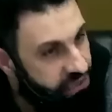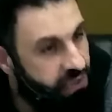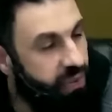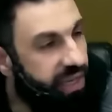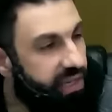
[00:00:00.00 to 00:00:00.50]

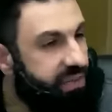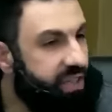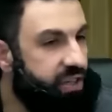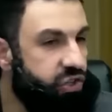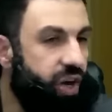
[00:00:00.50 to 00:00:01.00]
we are living
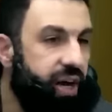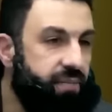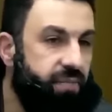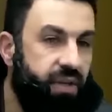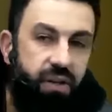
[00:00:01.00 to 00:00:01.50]
in a
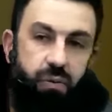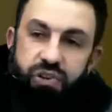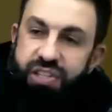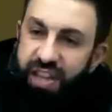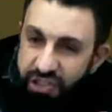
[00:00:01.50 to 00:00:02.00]
time which
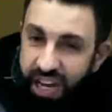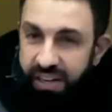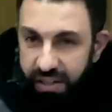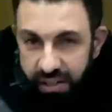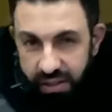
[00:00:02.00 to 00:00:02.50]
is
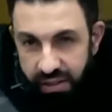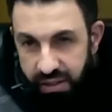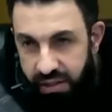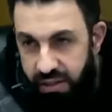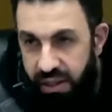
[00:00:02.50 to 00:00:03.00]
Dajjal,
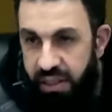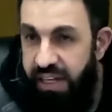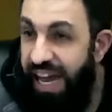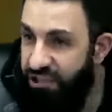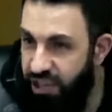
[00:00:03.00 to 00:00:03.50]
in an
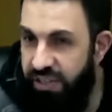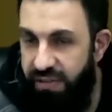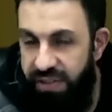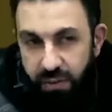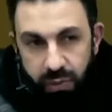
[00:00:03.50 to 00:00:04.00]
adjective,
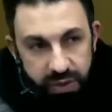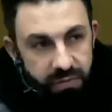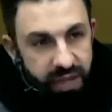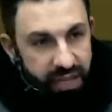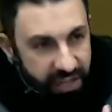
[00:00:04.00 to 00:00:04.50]

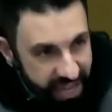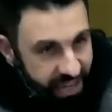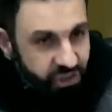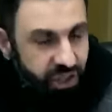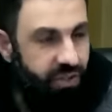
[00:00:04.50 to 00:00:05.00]

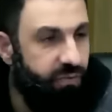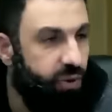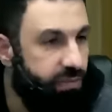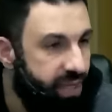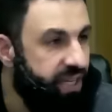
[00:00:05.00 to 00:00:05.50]
the
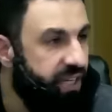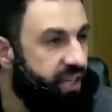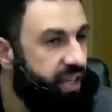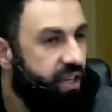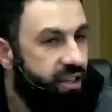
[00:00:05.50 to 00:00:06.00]
word, meaning
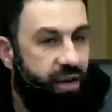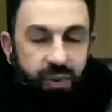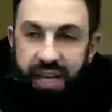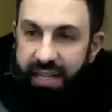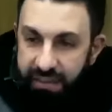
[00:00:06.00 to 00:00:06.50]
that
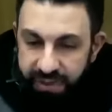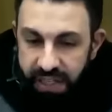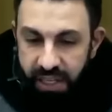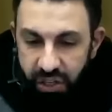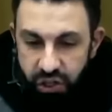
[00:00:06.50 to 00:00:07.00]
we are living
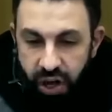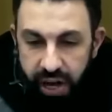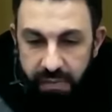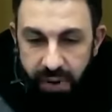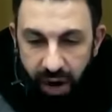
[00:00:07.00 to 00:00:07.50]
in a
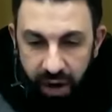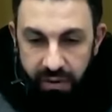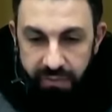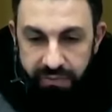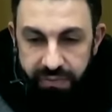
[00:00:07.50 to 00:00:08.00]
time
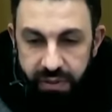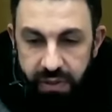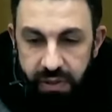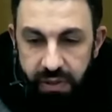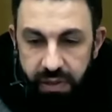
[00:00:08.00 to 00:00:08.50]
of
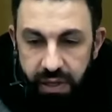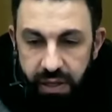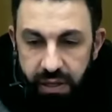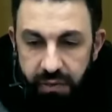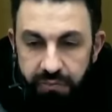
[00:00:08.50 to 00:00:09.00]

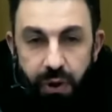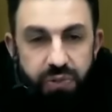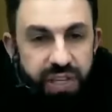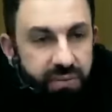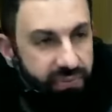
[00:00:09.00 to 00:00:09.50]

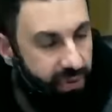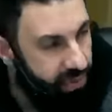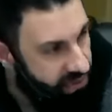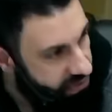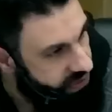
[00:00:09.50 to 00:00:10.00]
false
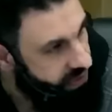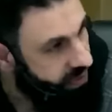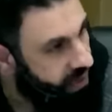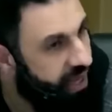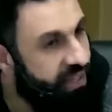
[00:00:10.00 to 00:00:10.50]
influence
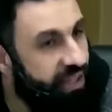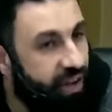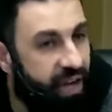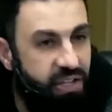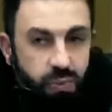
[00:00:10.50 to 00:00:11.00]
and
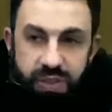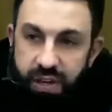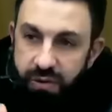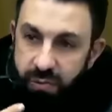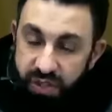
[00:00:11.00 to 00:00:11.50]
lies.
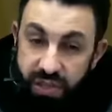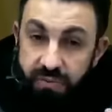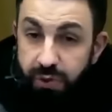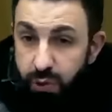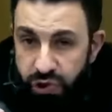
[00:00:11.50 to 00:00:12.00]
It's
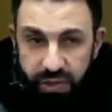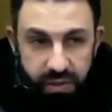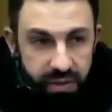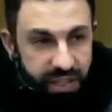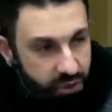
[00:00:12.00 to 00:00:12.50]
confusion.
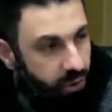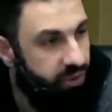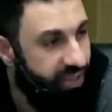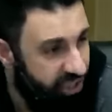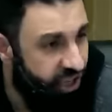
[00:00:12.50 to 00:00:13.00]
That's
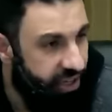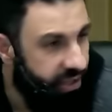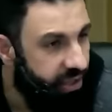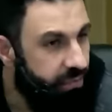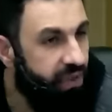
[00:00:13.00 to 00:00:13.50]
called Dajjal,
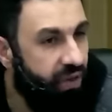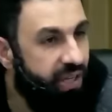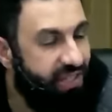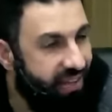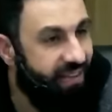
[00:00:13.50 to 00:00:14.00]
but not,
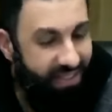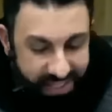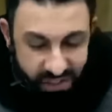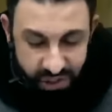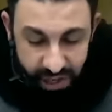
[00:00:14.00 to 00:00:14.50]
it's not the
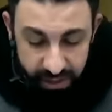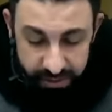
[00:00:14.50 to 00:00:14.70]
Dajjal.